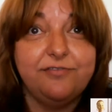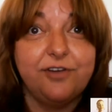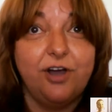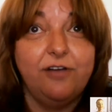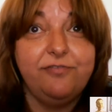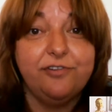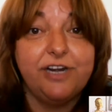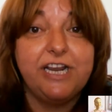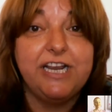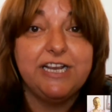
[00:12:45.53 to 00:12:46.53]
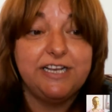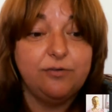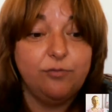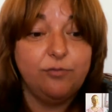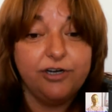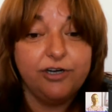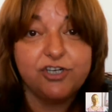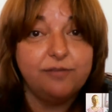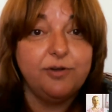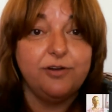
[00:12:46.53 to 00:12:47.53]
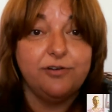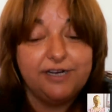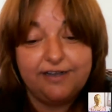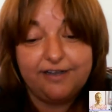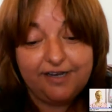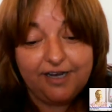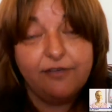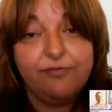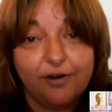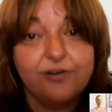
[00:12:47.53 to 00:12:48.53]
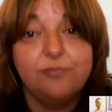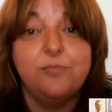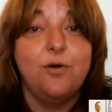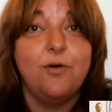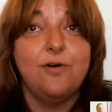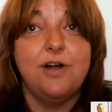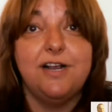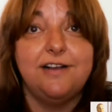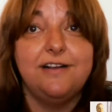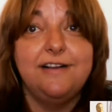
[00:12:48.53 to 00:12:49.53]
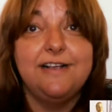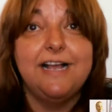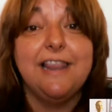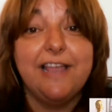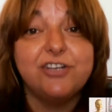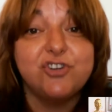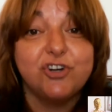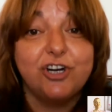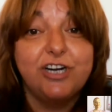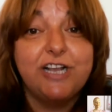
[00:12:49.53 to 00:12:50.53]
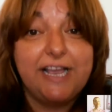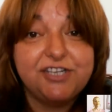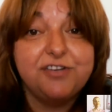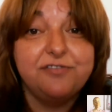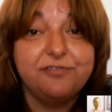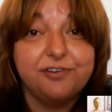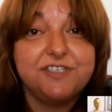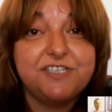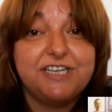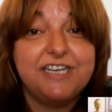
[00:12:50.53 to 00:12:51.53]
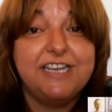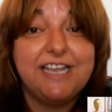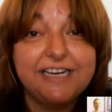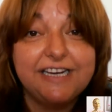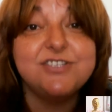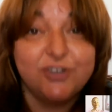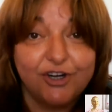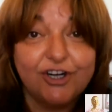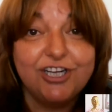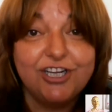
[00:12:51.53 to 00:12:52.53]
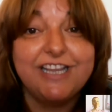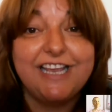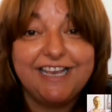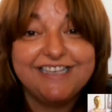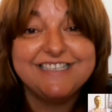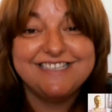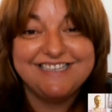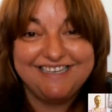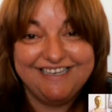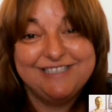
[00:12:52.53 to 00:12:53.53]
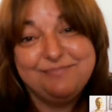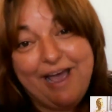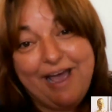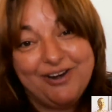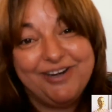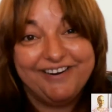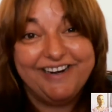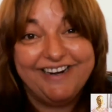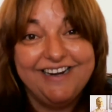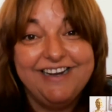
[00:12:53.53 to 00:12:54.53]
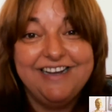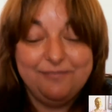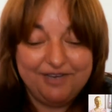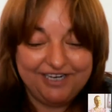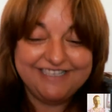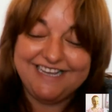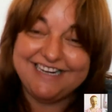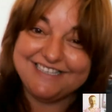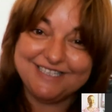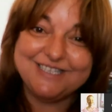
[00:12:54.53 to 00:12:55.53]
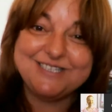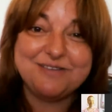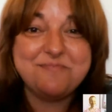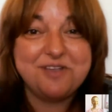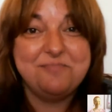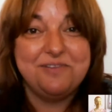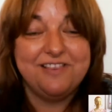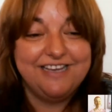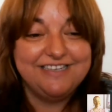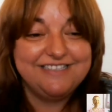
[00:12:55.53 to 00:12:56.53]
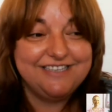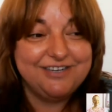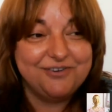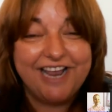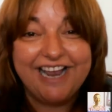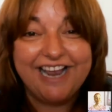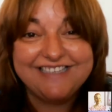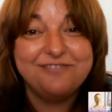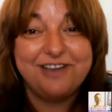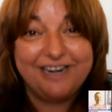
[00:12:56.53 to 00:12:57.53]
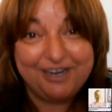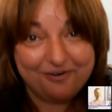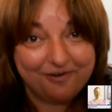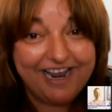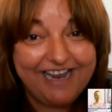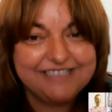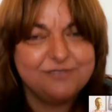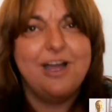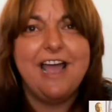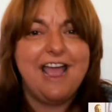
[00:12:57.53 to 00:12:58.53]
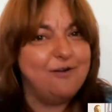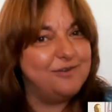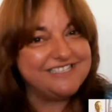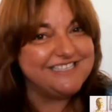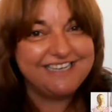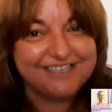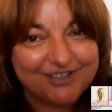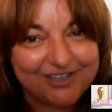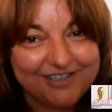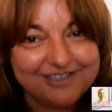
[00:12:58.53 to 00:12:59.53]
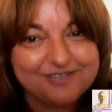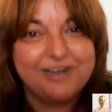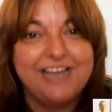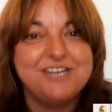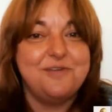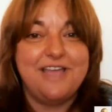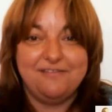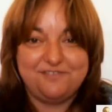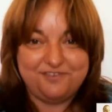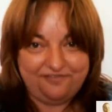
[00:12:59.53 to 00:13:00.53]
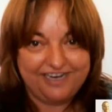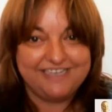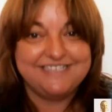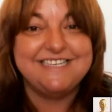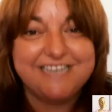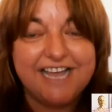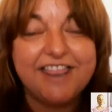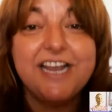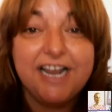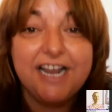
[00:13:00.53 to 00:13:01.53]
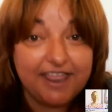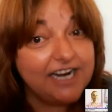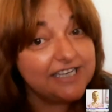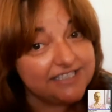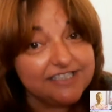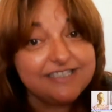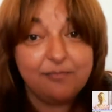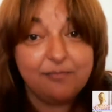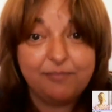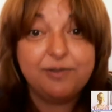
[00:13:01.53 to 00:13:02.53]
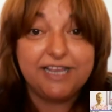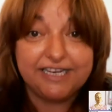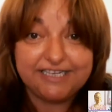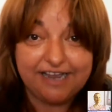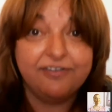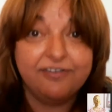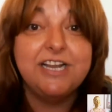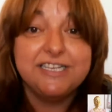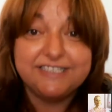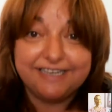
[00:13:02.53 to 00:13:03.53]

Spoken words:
offering a workshop or a forum or a lecture at university in a circle is pioneering, because there are still some people that react in funny ways. Why are we sitting in circles? Why do we have to face each other? There are still some people that have some